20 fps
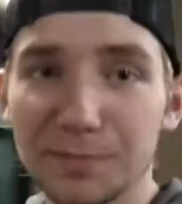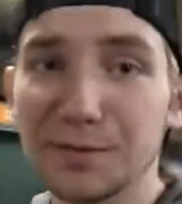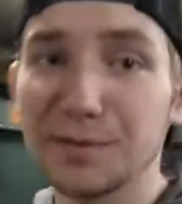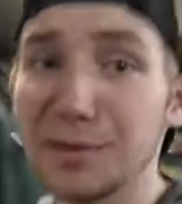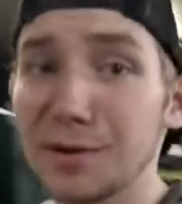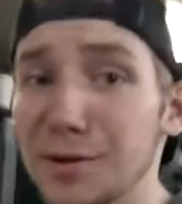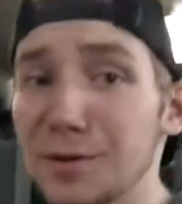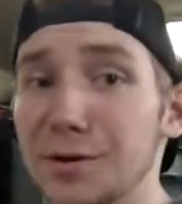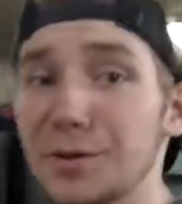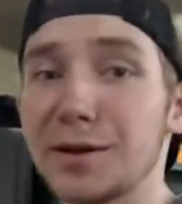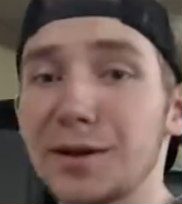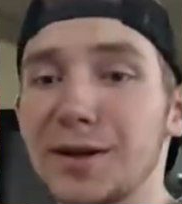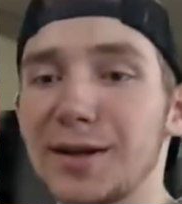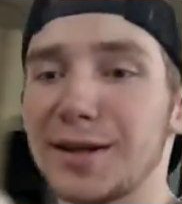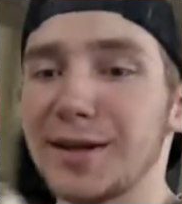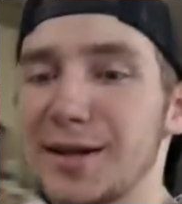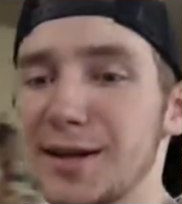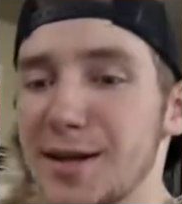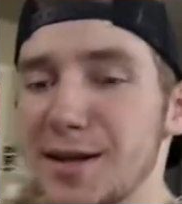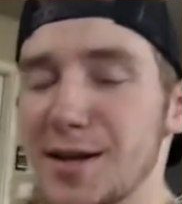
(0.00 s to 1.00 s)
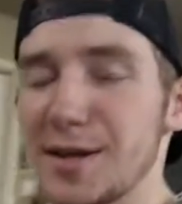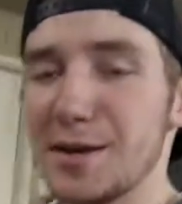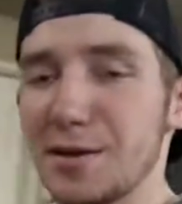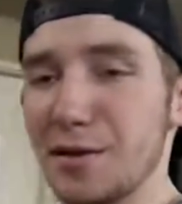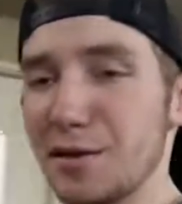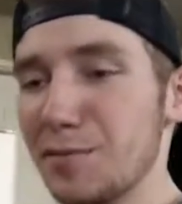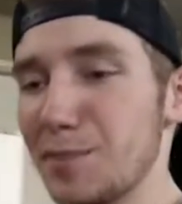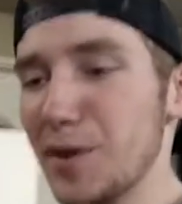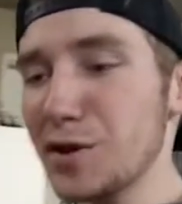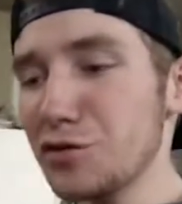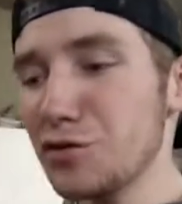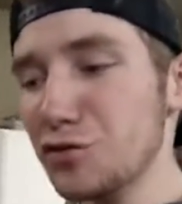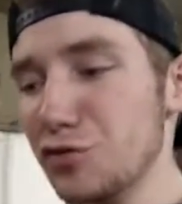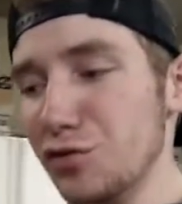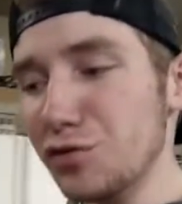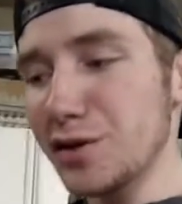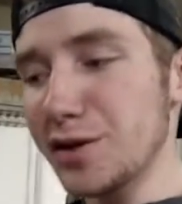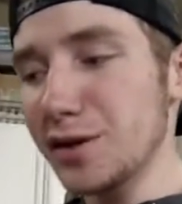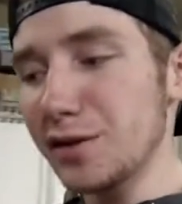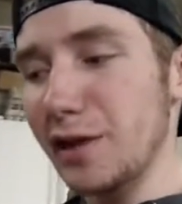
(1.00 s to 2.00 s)
So, the special
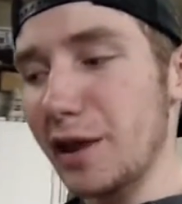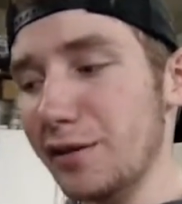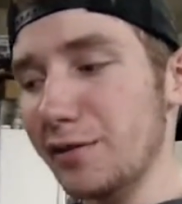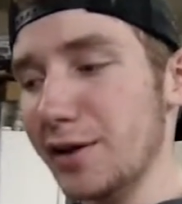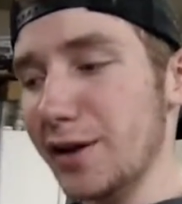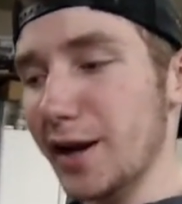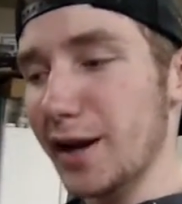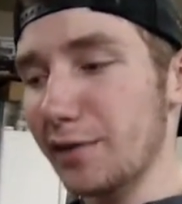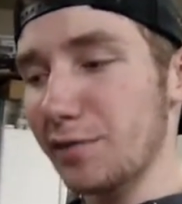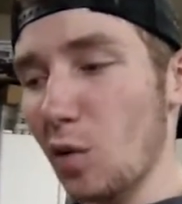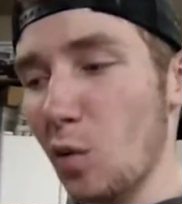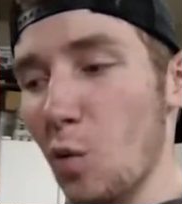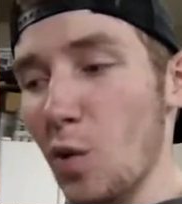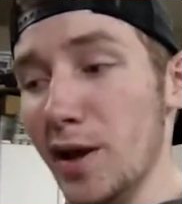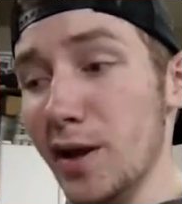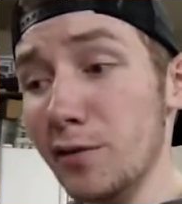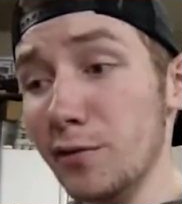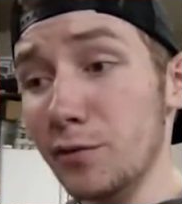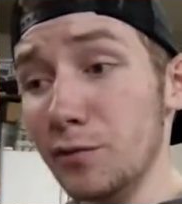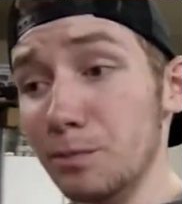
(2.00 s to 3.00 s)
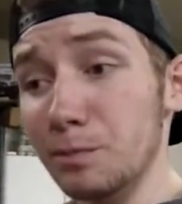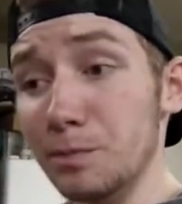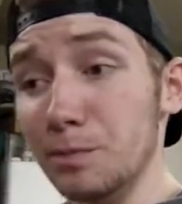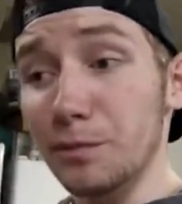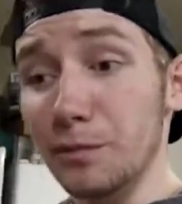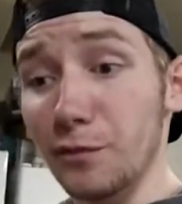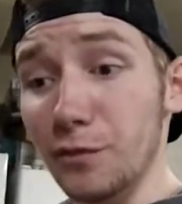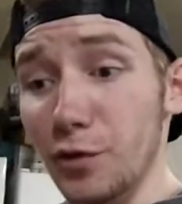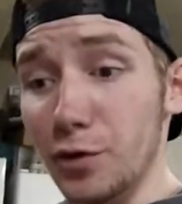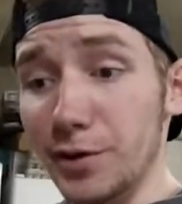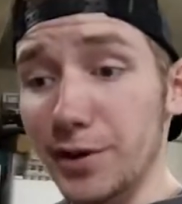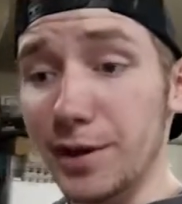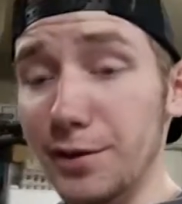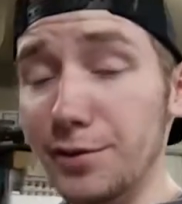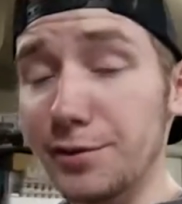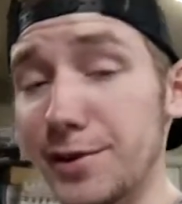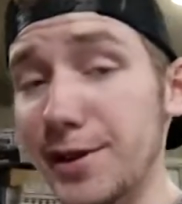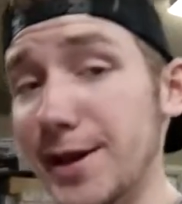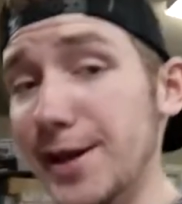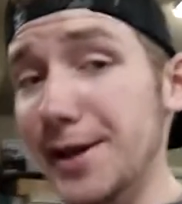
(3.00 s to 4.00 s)
treat is gonna have to wait for another
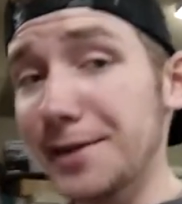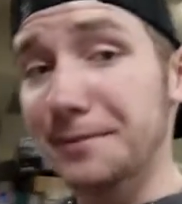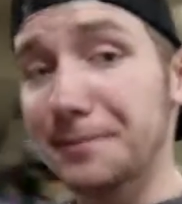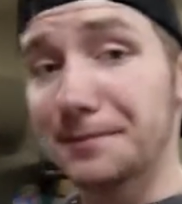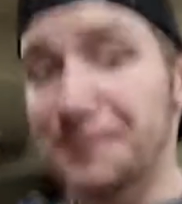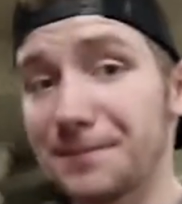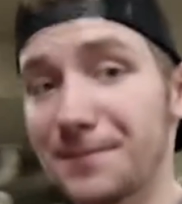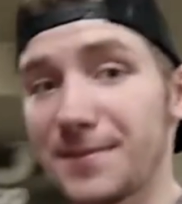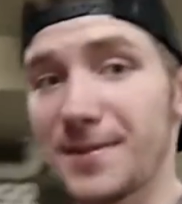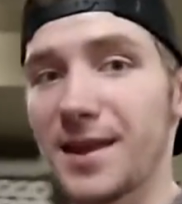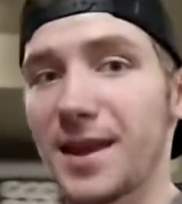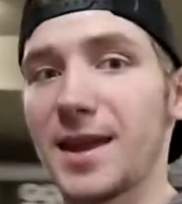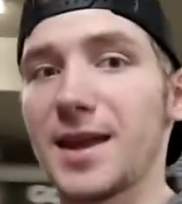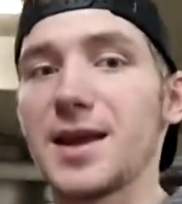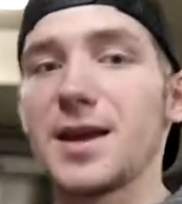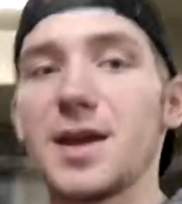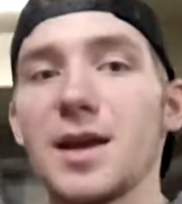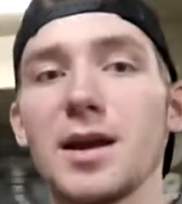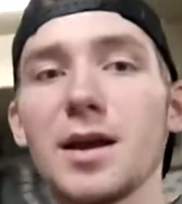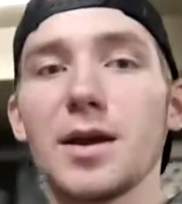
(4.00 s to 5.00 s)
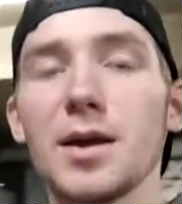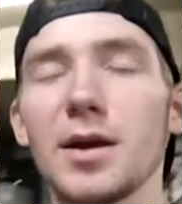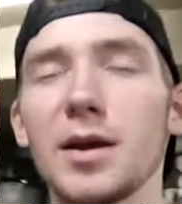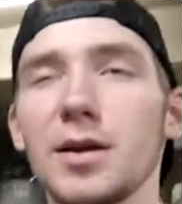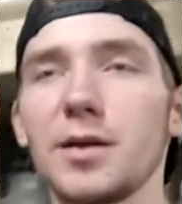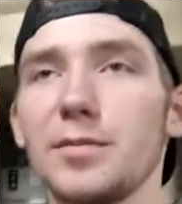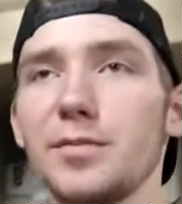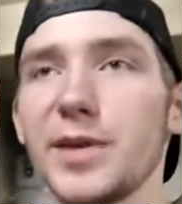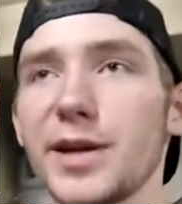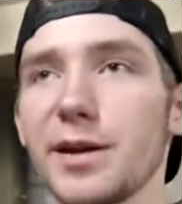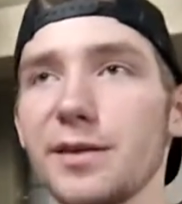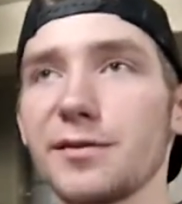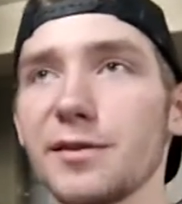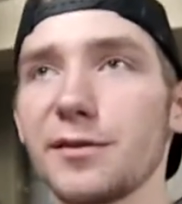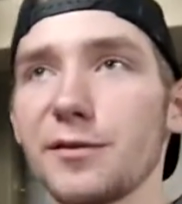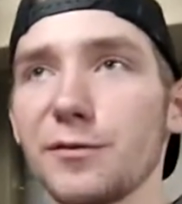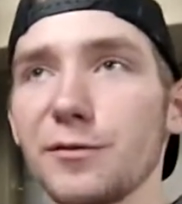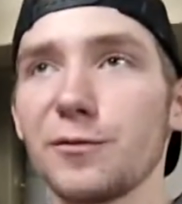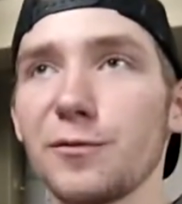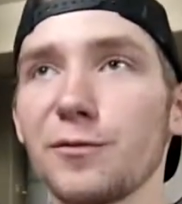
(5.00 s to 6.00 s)
day because
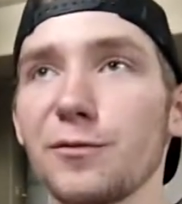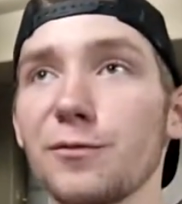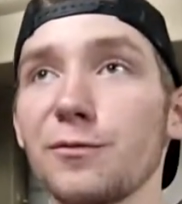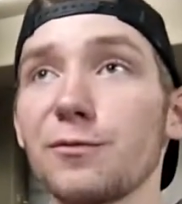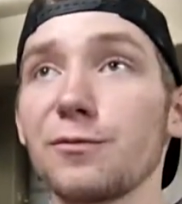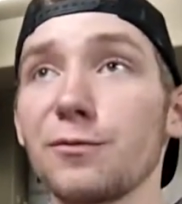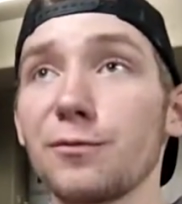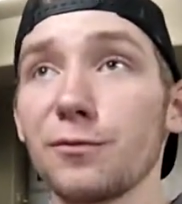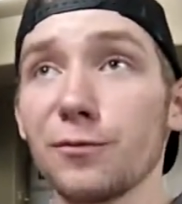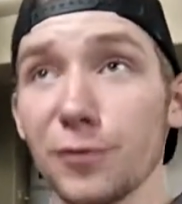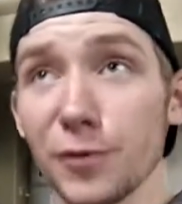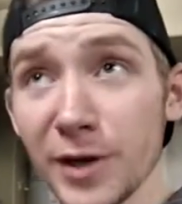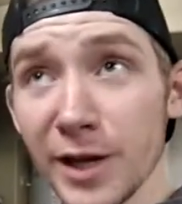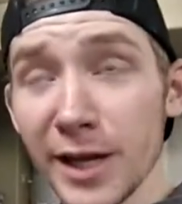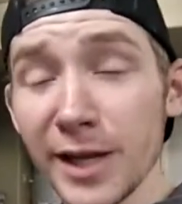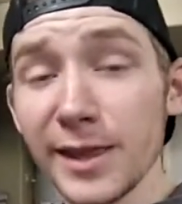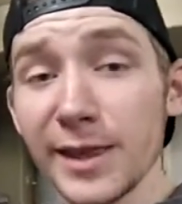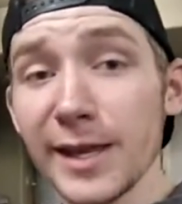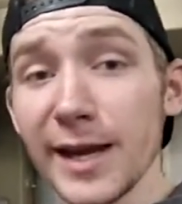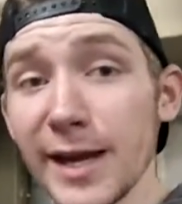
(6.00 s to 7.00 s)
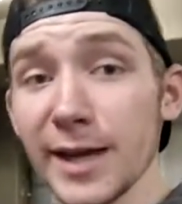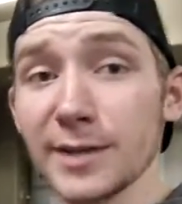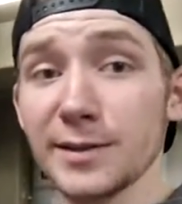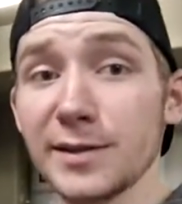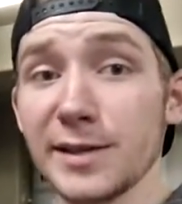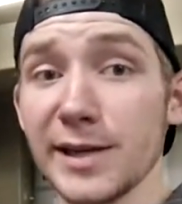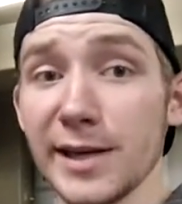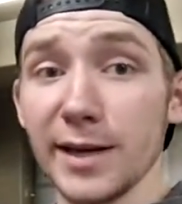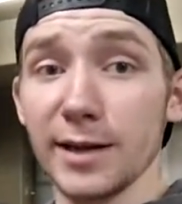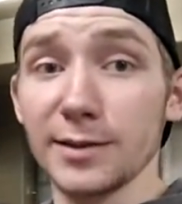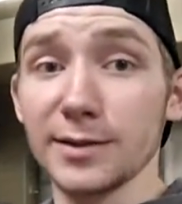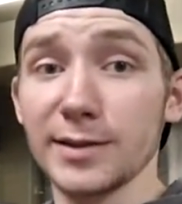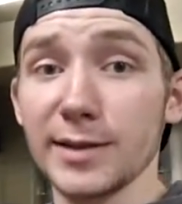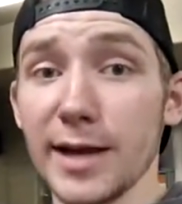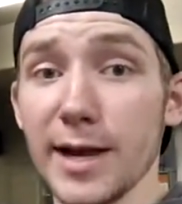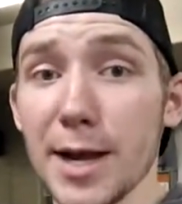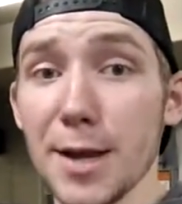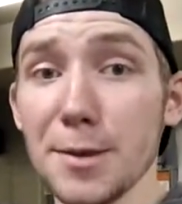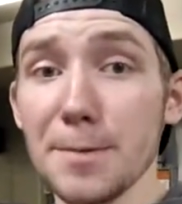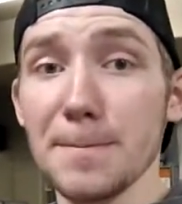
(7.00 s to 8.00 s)
it's freaking nasty
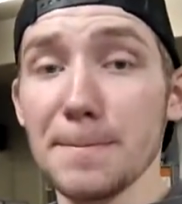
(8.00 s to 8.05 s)
outside.